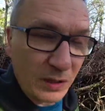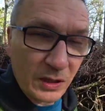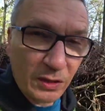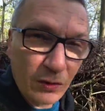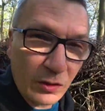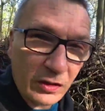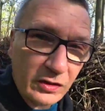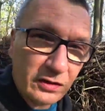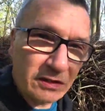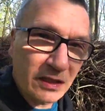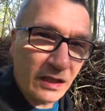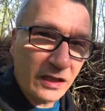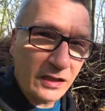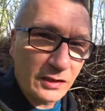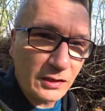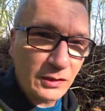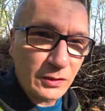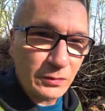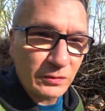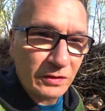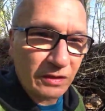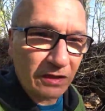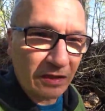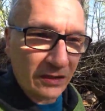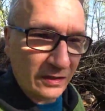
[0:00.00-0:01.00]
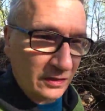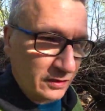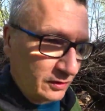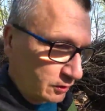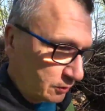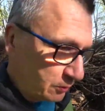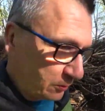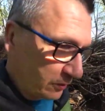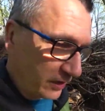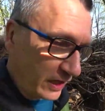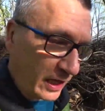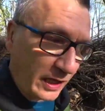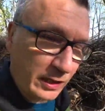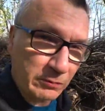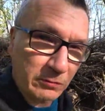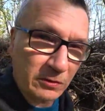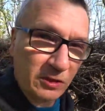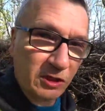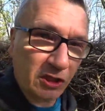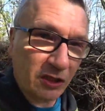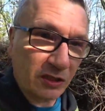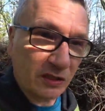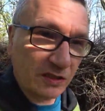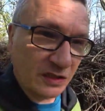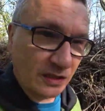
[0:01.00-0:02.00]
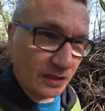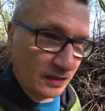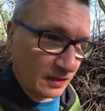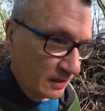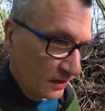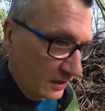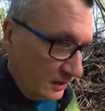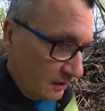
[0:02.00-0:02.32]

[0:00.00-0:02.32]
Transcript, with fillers: because I do it in two languages.